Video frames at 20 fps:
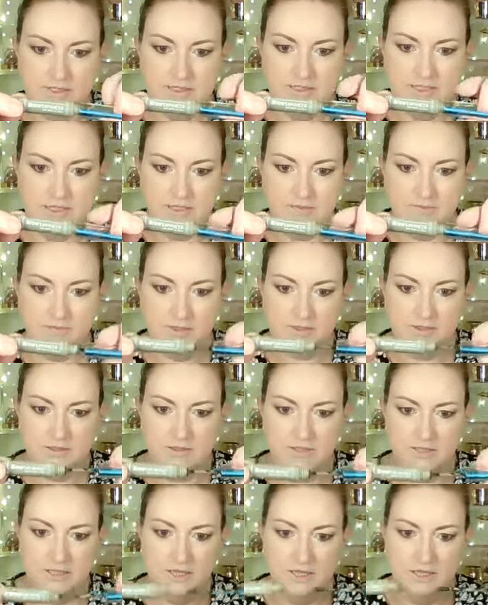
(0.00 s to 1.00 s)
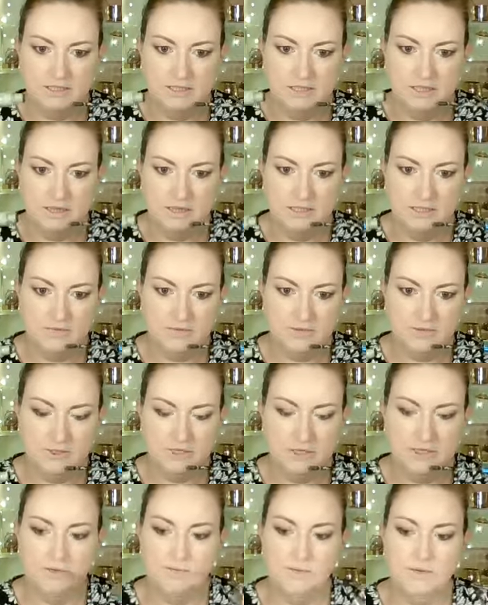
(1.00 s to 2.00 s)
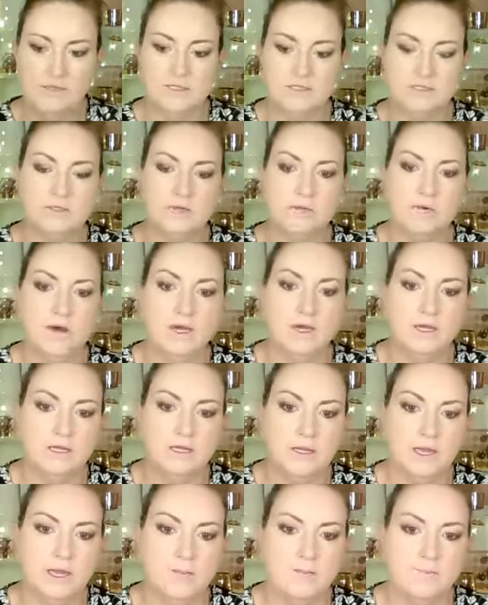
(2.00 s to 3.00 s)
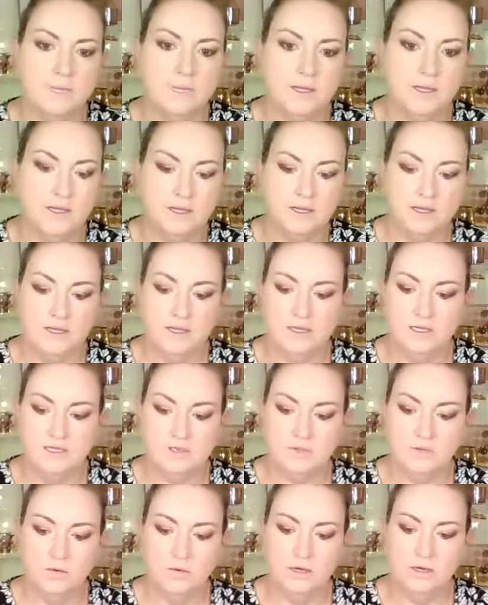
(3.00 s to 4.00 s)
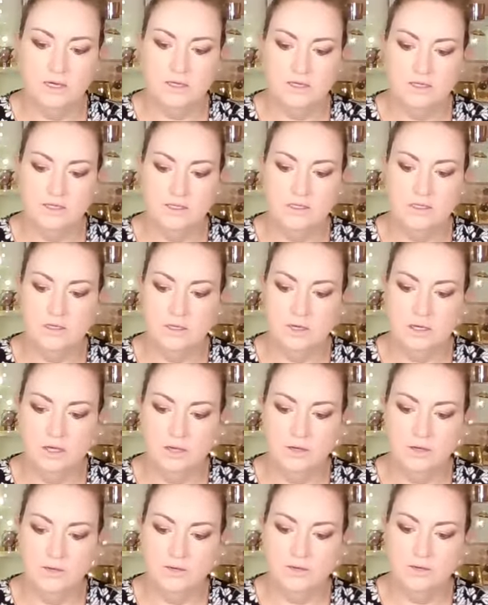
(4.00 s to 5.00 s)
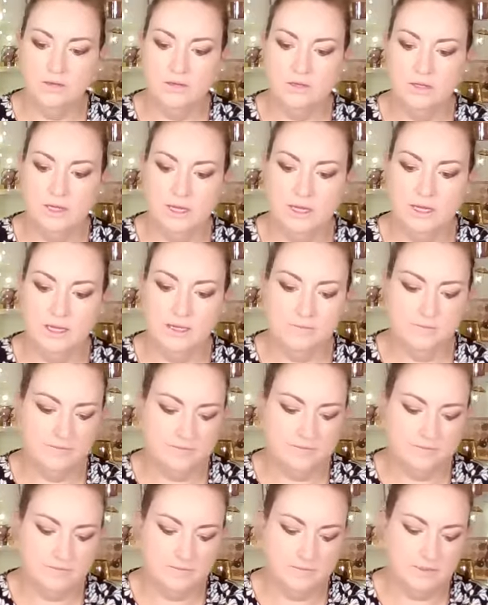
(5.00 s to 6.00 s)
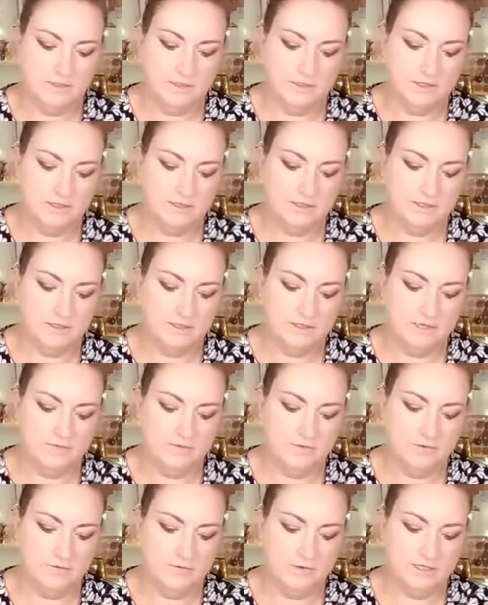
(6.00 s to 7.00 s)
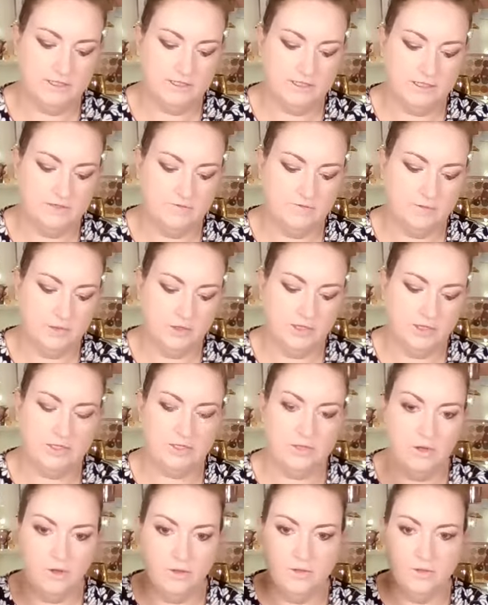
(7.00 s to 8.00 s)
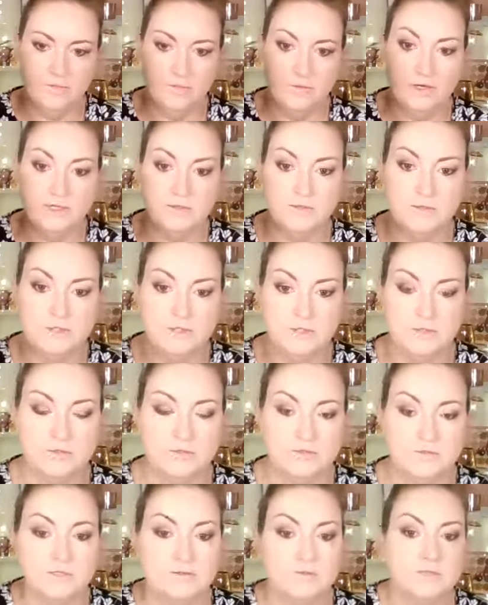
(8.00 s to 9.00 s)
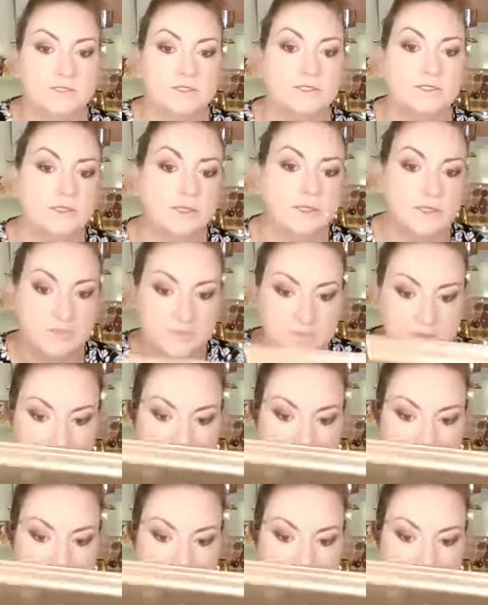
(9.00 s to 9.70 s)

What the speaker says: tag bits on it. It's a little tiny one. It's quite low. Doesn't have a great deal of product on the brush, which is good, which means you don't get the big